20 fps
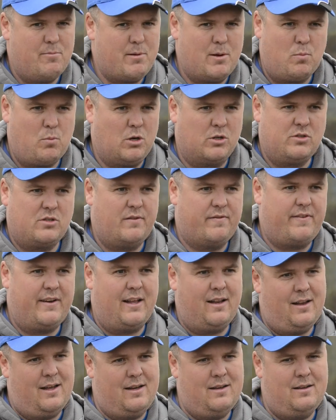been one to
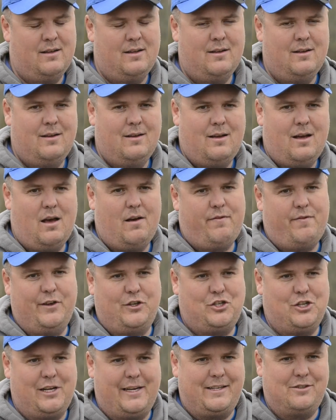feel that a
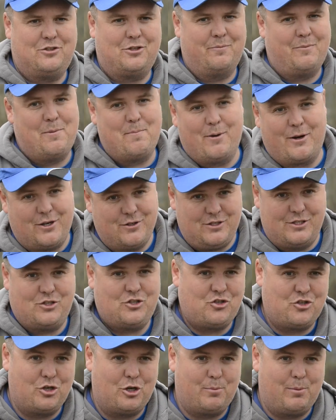fish will eat something because it's
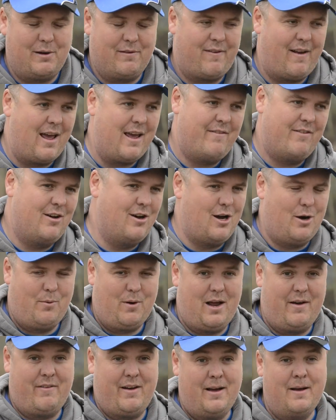strawberry flavour or
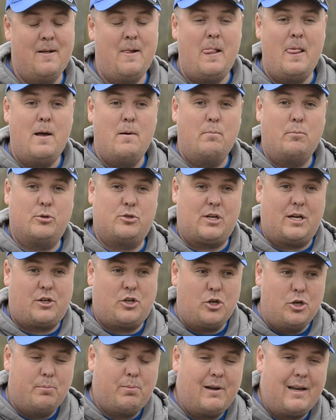whatever. But I
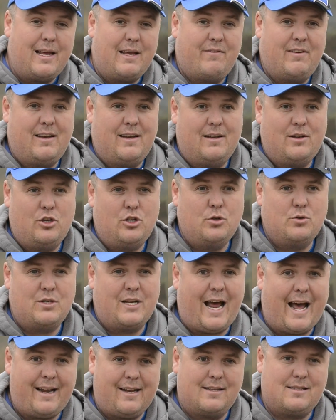do believe in using
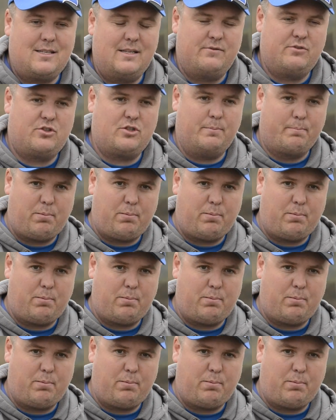additives to